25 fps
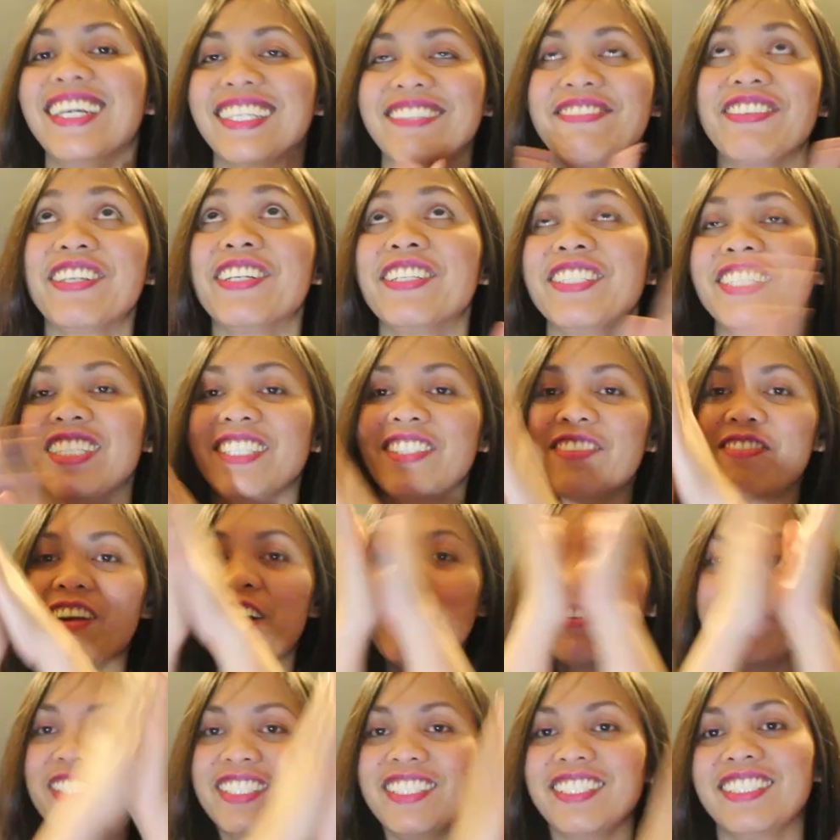Because it's
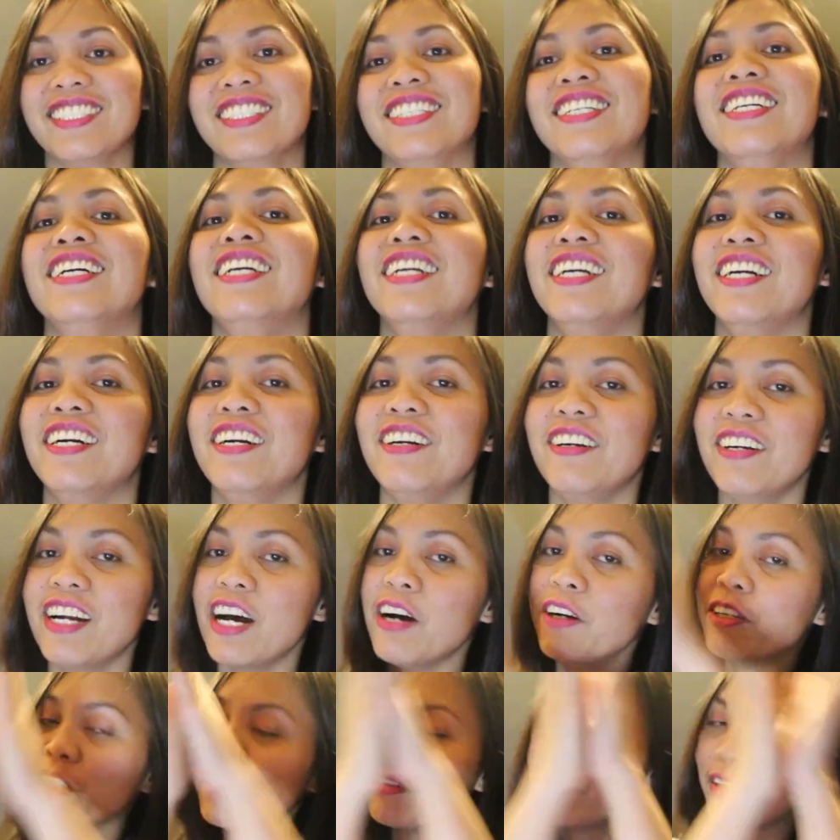wrong.
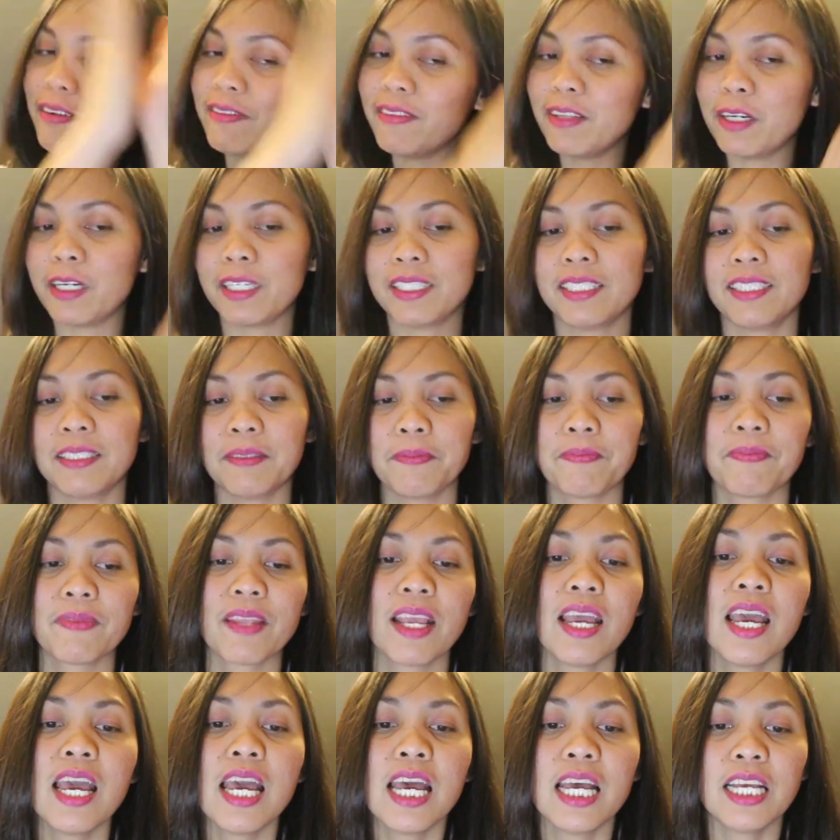Round of applause.
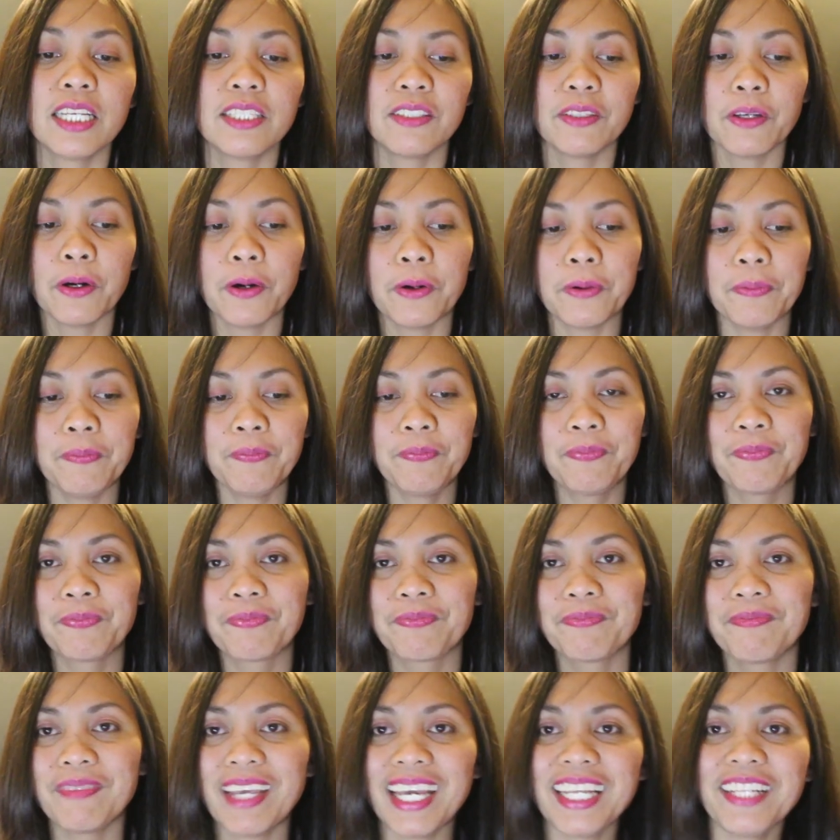So,
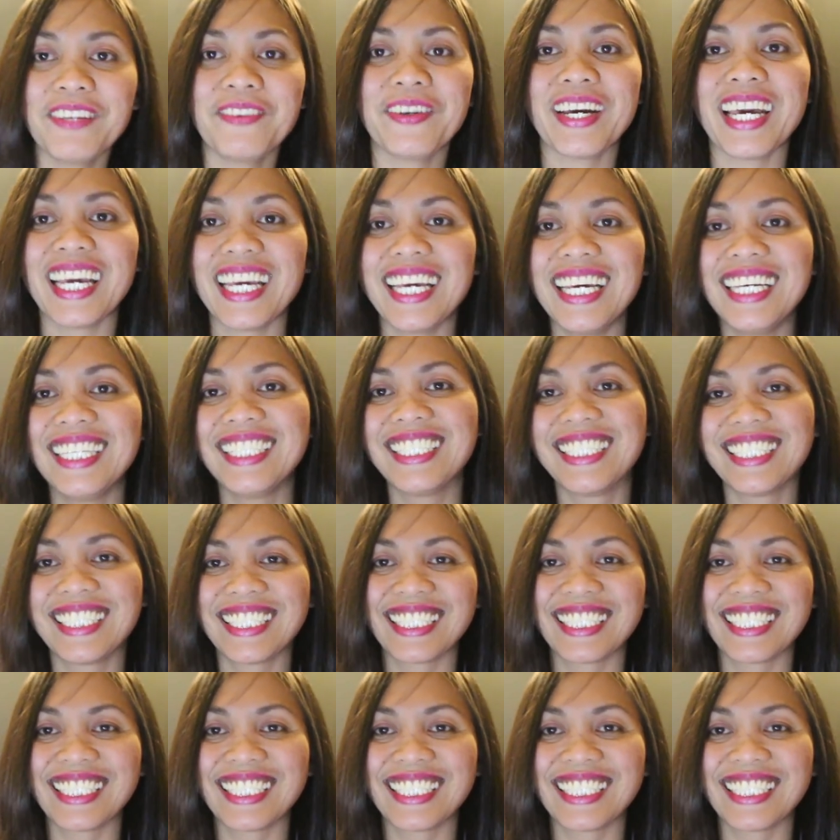anyway.